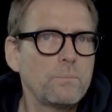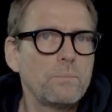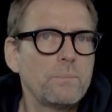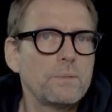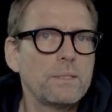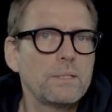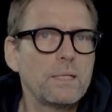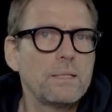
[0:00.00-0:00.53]

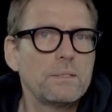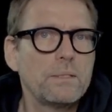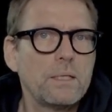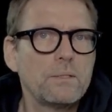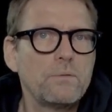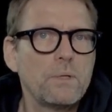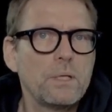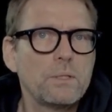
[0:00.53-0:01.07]
this has the
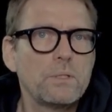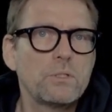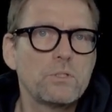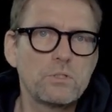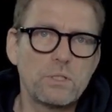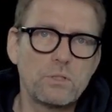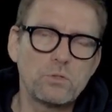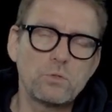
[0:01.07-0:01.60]

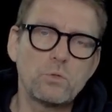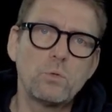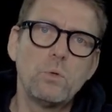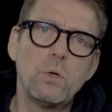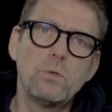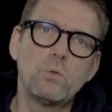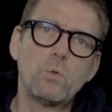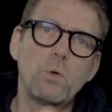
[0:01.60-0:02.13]
advantage that you do
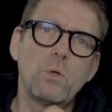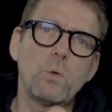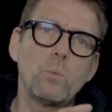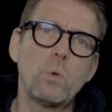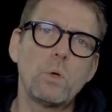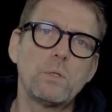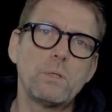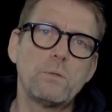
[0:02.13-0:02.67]
not draw the
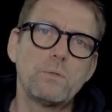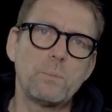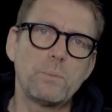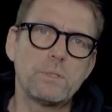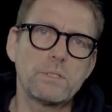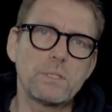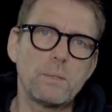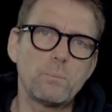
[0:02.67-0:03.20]
water from the
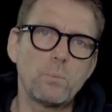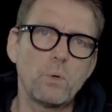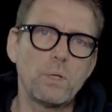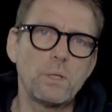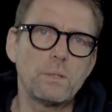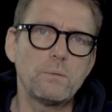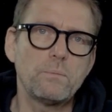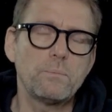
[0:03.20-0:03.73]
steam
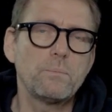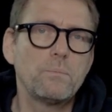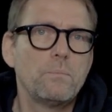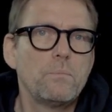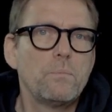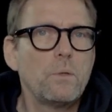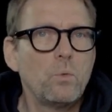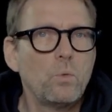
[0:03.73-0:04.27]
boiler.
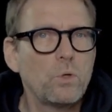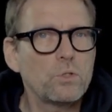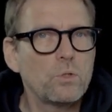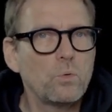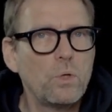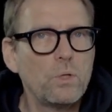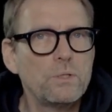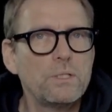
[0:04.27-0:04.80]
The water
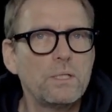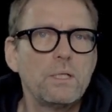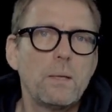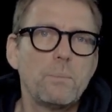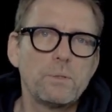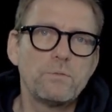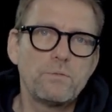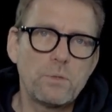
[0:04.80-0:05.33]
quality
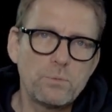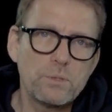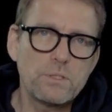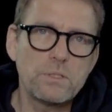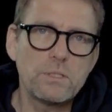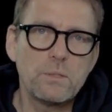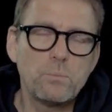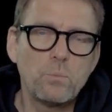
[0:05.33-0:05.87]
coming from the
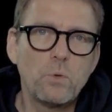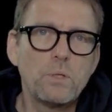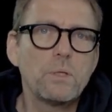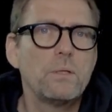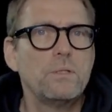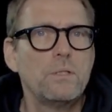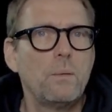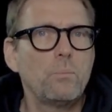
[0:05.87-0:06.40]
steam boiler
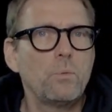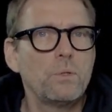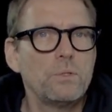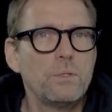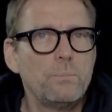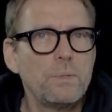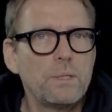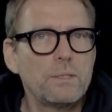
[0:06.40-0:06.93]
somewhat
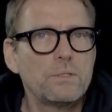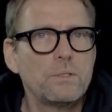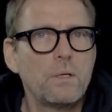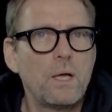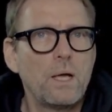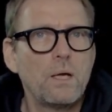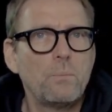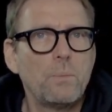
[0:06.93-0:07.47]
depends on
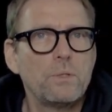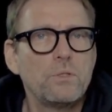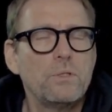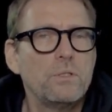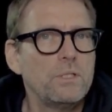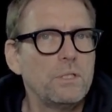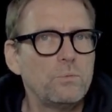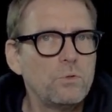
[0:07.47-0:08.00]
how much
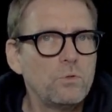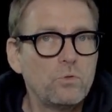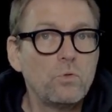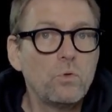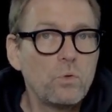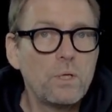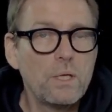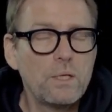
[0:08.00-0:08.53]
steam you
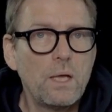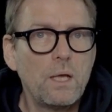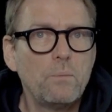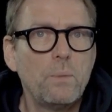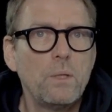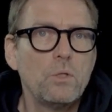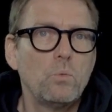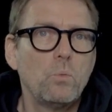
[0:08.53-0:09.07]
draw and how
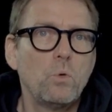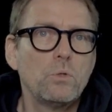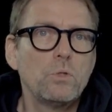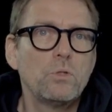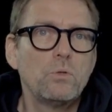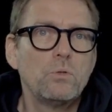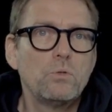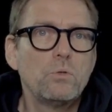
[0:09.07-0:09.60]
much water
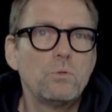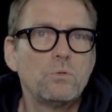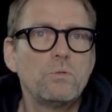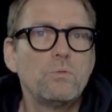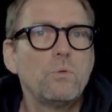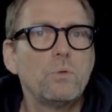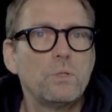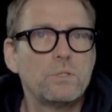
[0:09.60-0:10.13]
you use.
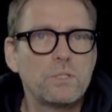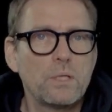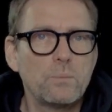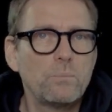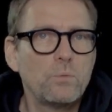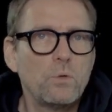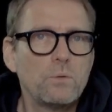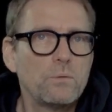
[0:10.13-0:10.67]
For
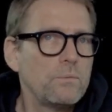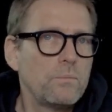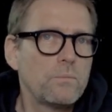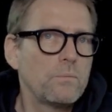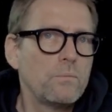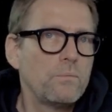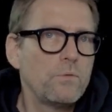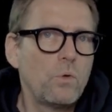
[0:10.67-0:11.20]
example,
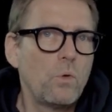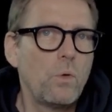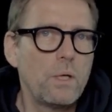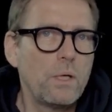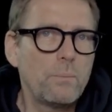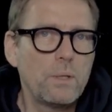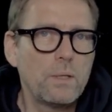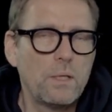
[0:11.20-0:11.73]
for
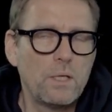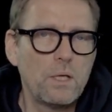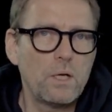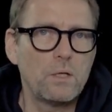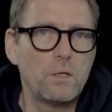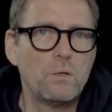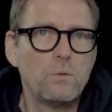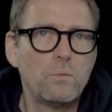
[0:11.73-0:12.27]
an
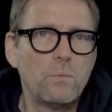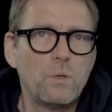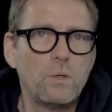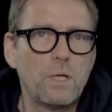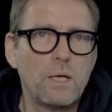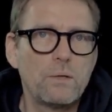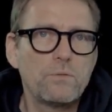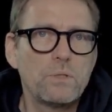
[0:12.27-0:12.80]
Americano, on
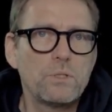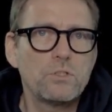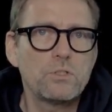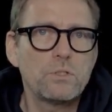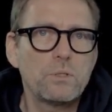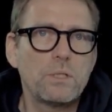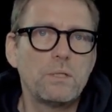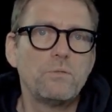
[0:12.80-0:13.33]

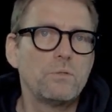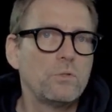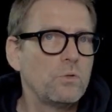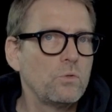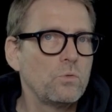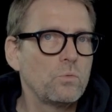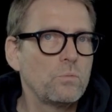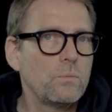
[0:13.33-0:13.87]
average, if
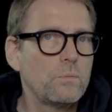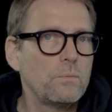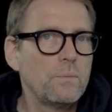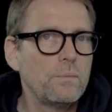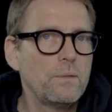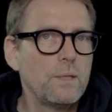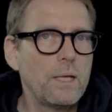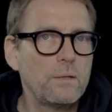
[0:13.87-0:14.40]
you
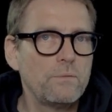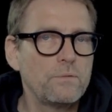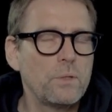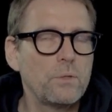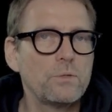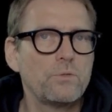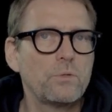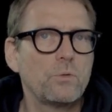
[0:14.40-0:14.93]
have
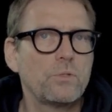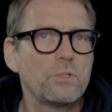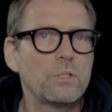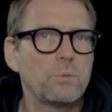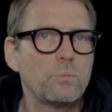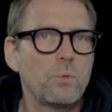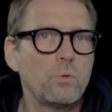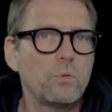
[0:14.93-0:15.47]
very few
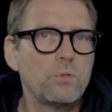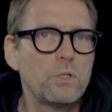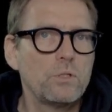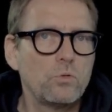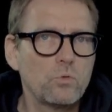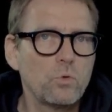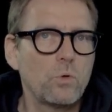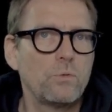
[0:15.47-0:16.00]
steam pools and
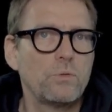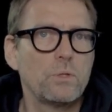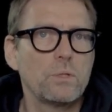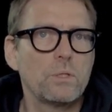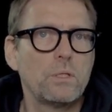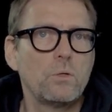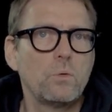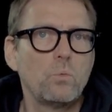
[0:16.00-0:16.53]
draw very
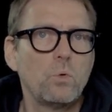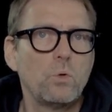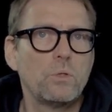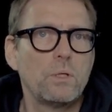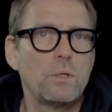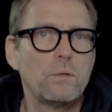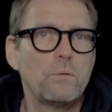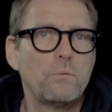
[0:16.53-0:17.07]
little
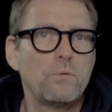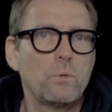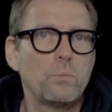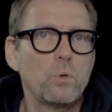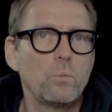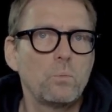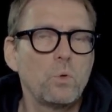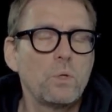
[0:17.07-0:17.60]
water from
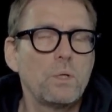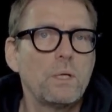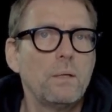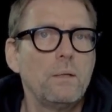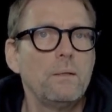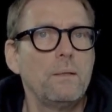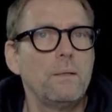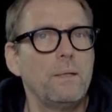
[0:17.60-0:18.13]
your boiler,
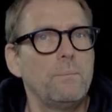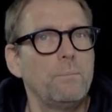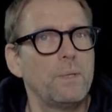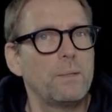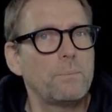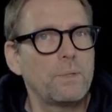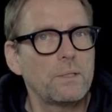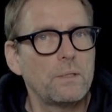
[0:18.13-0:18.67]
it
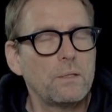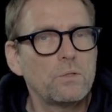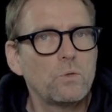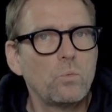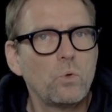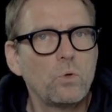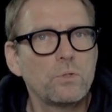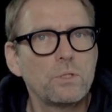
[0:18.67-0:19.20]
may be that
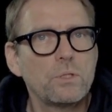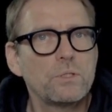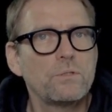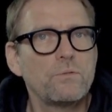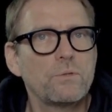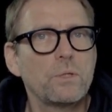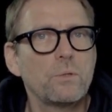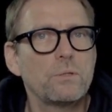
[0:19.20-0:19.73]
the water is
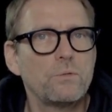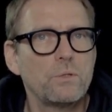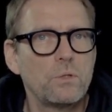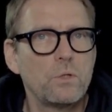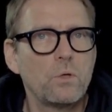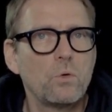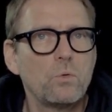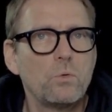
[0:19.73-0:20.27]
very, very
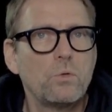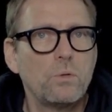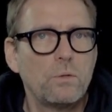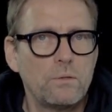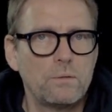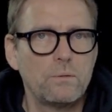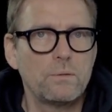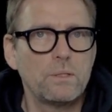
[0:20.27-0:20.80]
old.
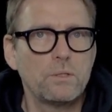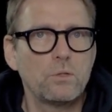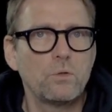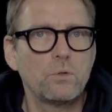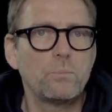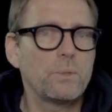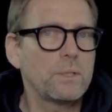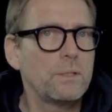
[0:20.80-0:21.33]
It
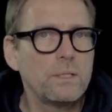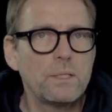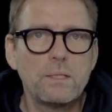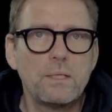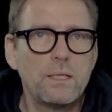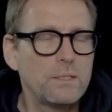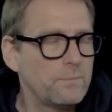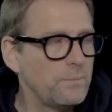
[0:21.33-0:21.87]
could be that it
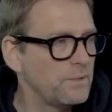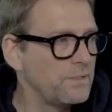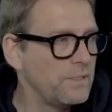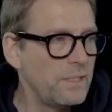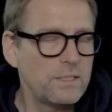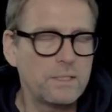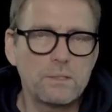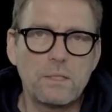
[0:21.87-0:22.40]
has been
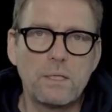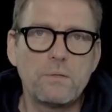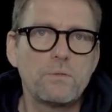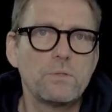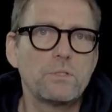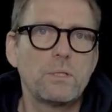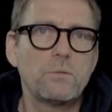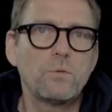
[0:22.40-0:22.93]
sitting there for
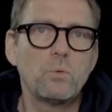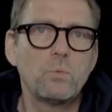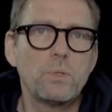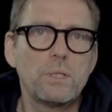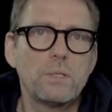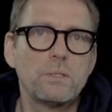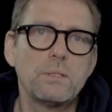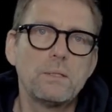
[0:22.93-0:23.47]
several
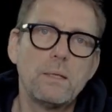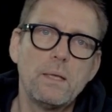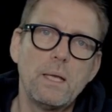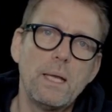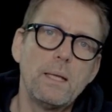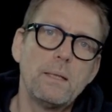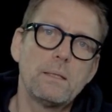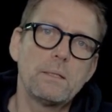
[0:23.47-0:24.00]
weeks,
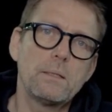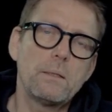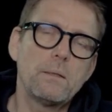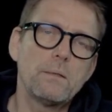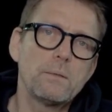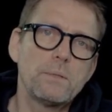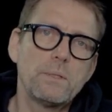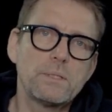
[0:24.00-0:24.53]
and
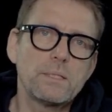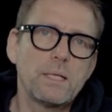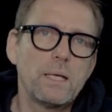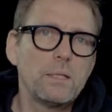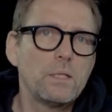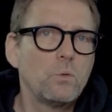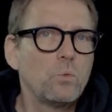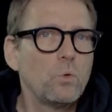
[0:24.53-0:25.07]

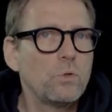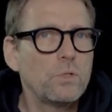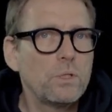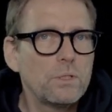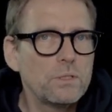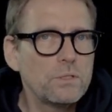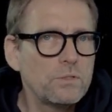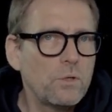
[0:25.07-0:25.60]
standing water
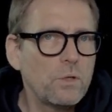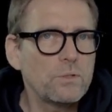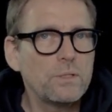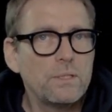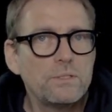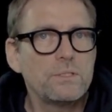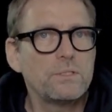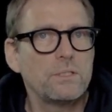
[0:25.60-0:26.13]
is not
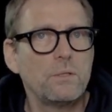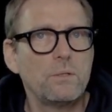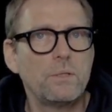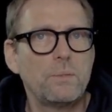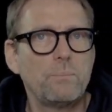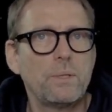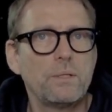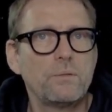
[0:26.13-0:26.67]
necessarily
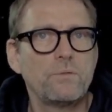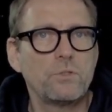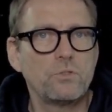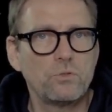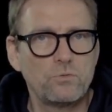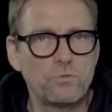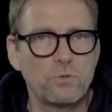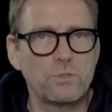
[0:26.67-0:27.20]

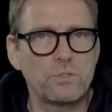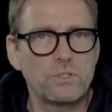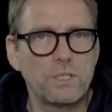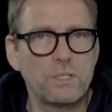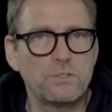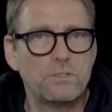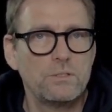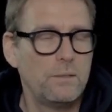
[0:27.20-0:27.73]
beneficial for the
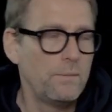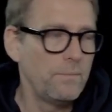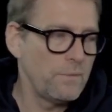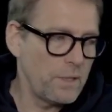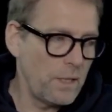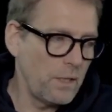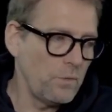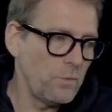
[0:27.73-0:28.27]
taste. In other